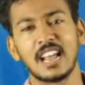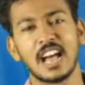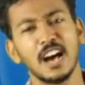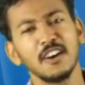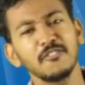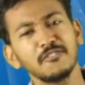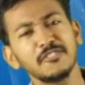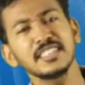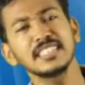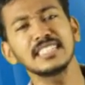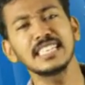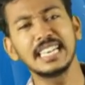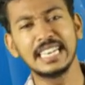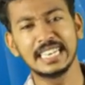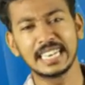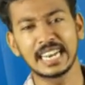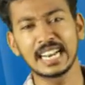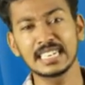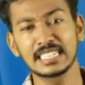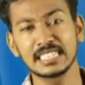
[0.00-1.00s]
after the
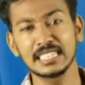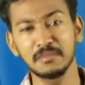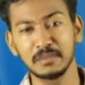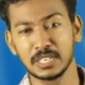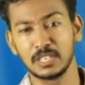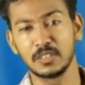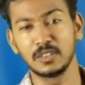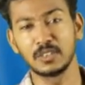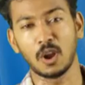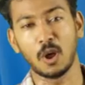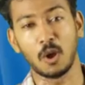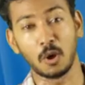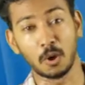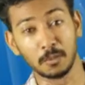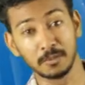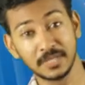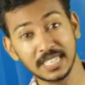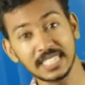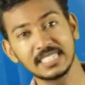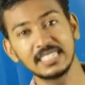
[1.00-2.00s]
interaction between
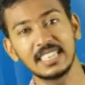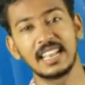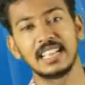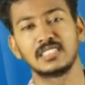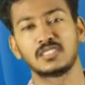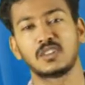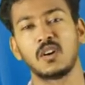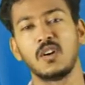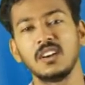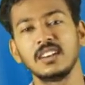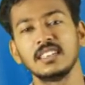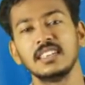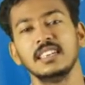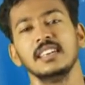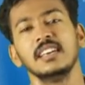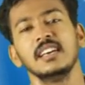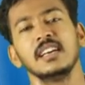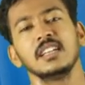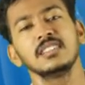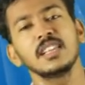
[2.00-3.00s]
objects is called
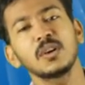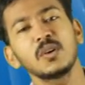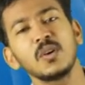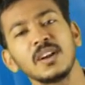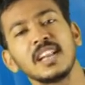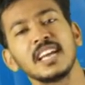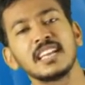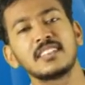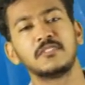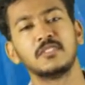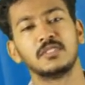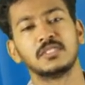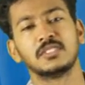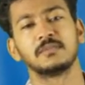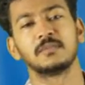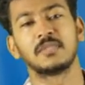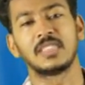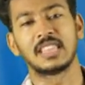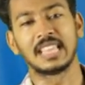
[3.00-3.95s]
the contact force.